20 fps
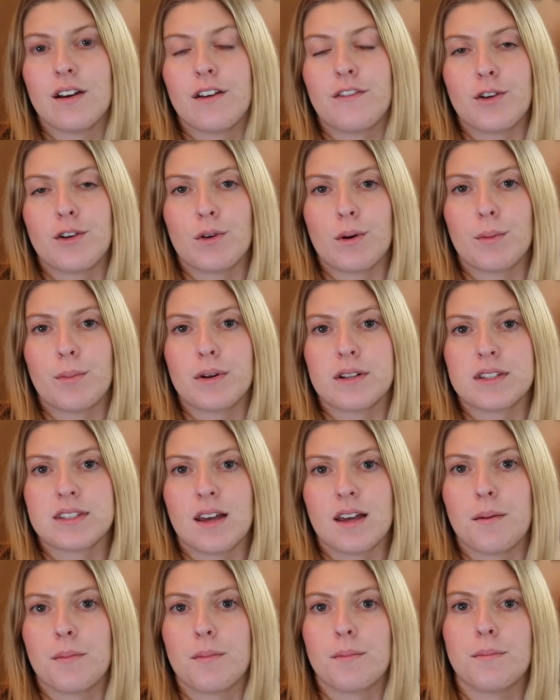If you want to put
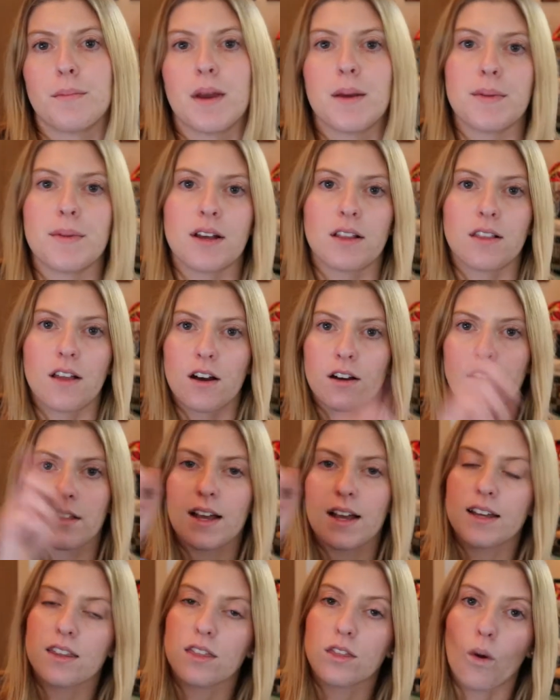some maybe along
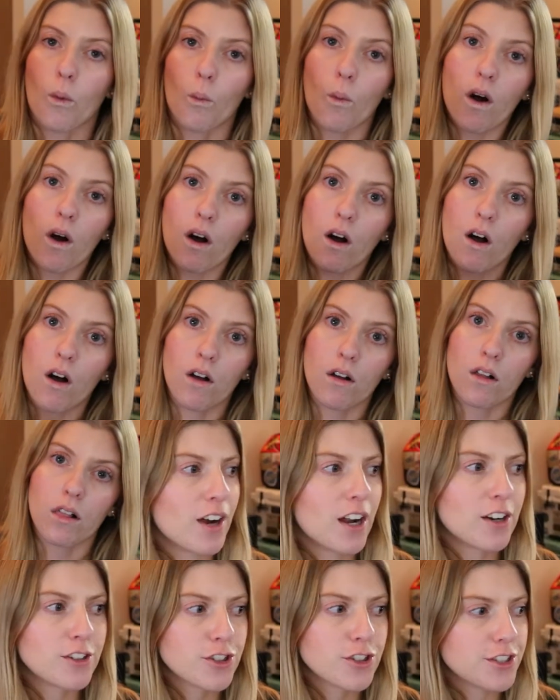like the wall,
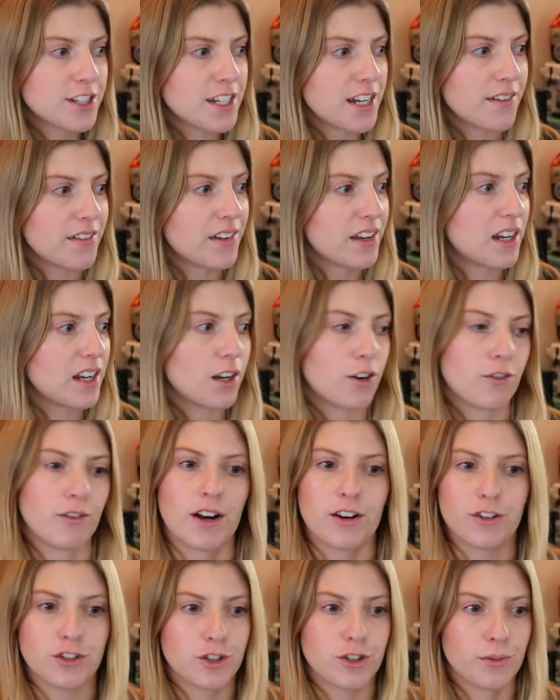around your TV,
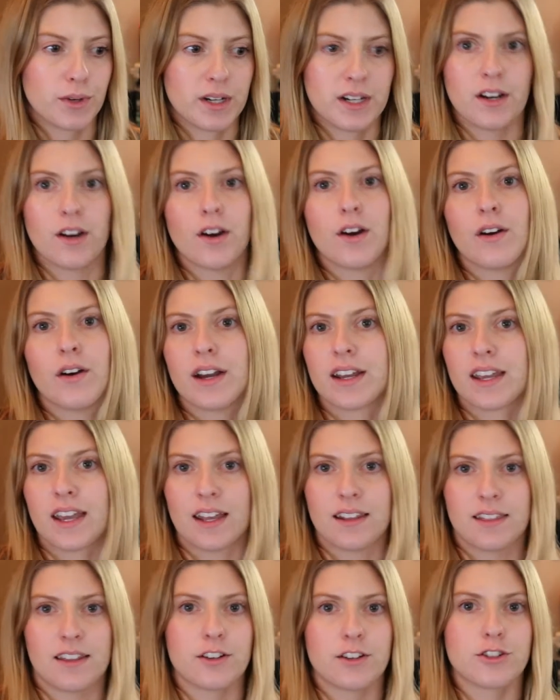around your window.
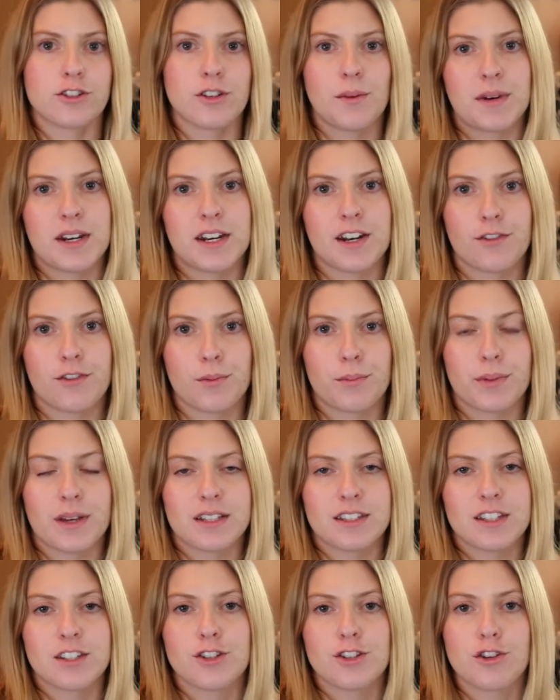Again, there's so many different
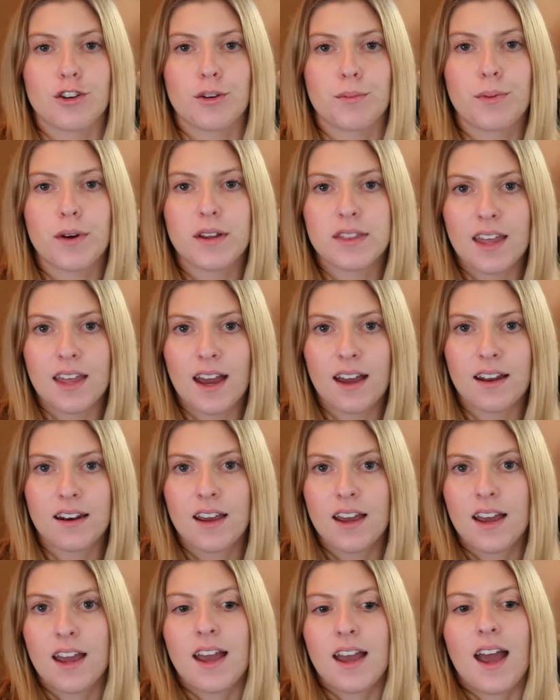places you could put that.
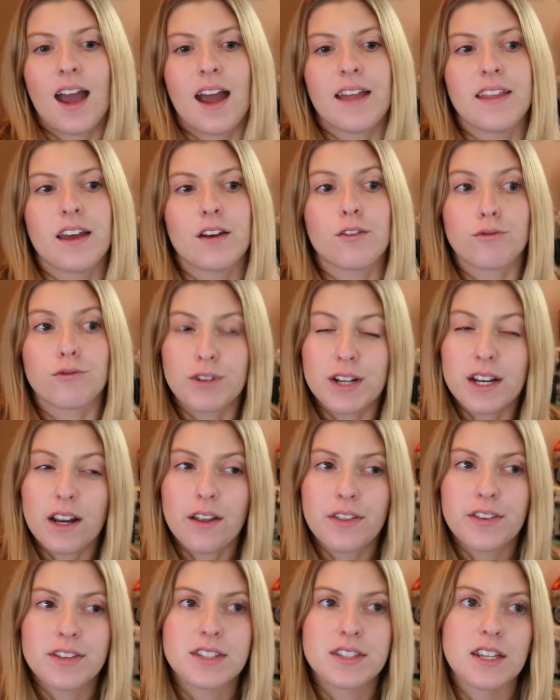And then
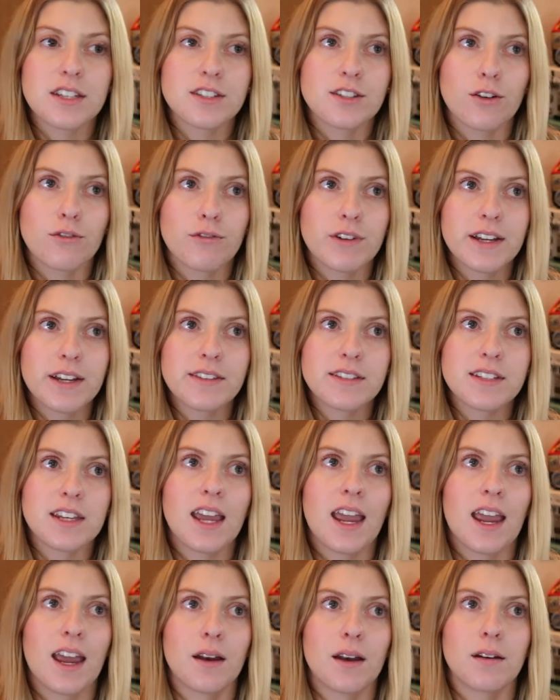wreaths. So wreaths
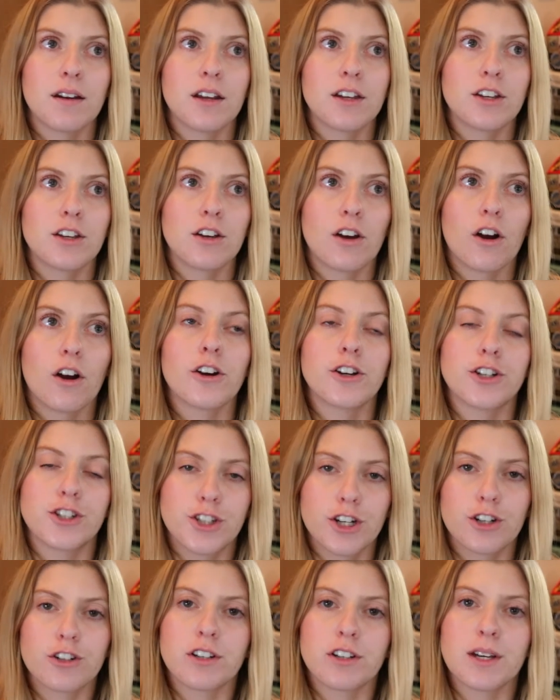are
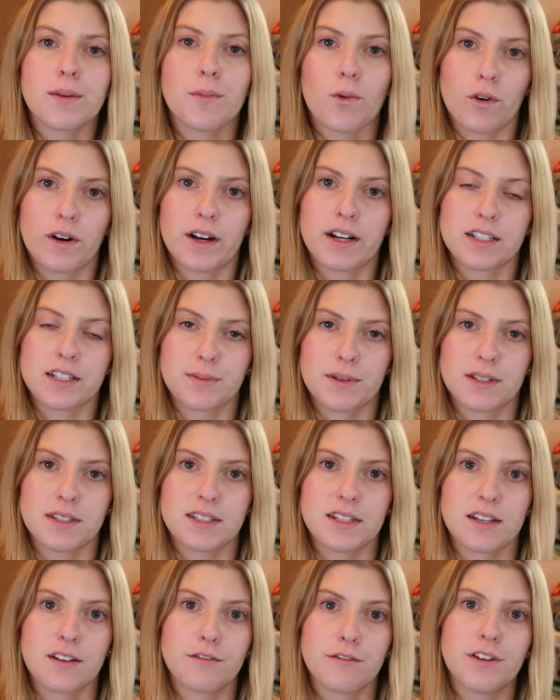generally more
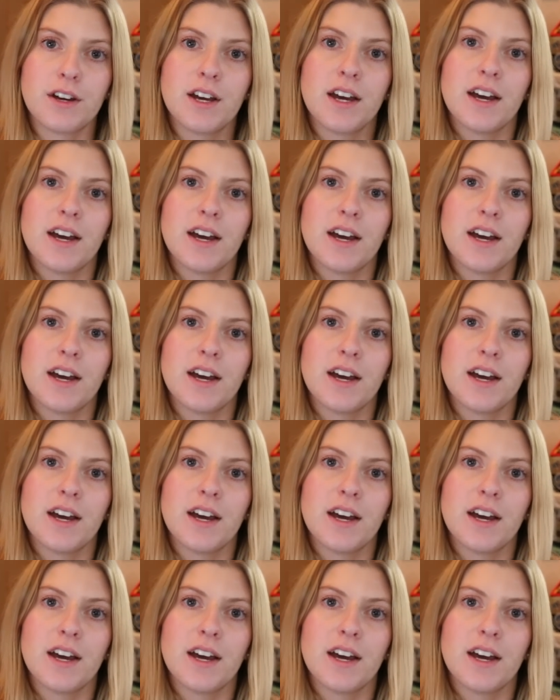expensive.